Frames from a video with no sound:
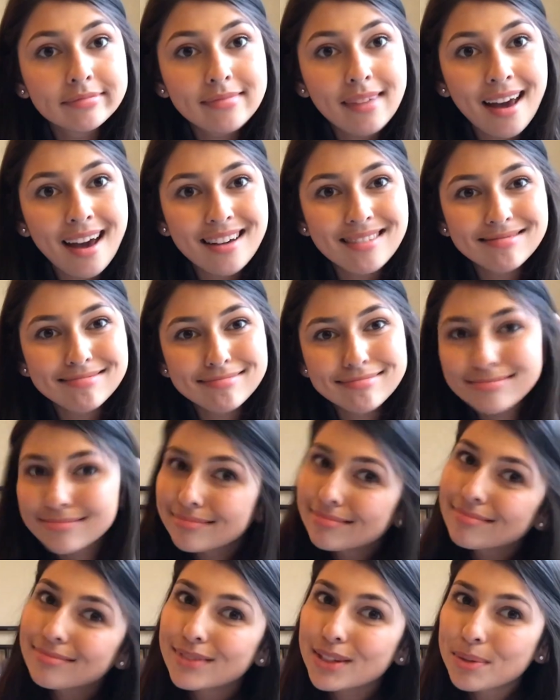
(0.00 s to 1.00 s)
Yeah,
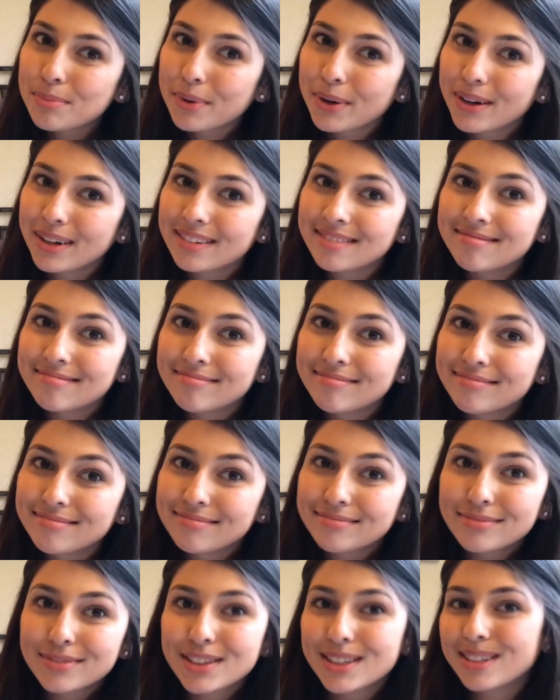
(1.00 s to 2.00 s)
it's important.
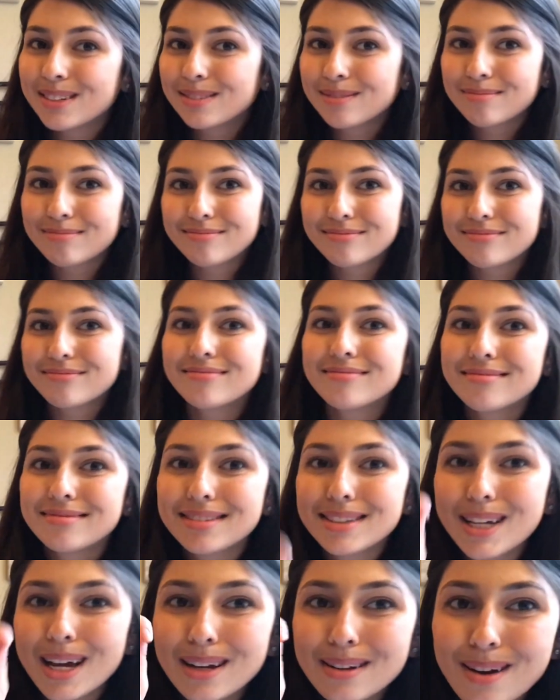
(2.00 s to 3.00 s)
So
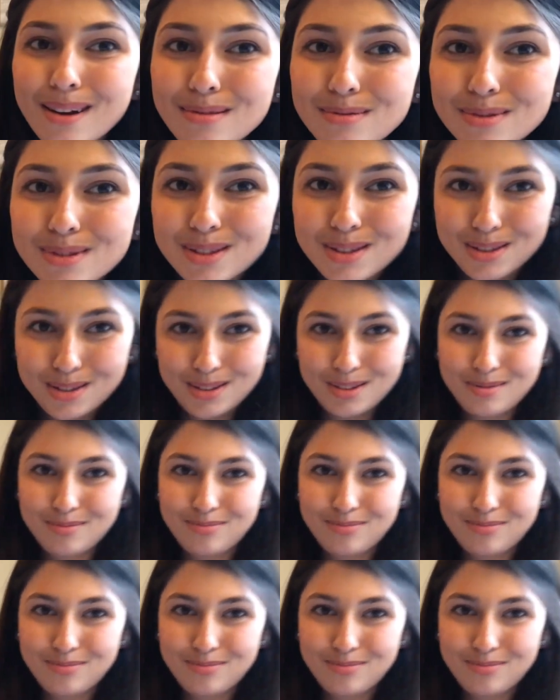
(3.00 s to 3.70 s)
take notes.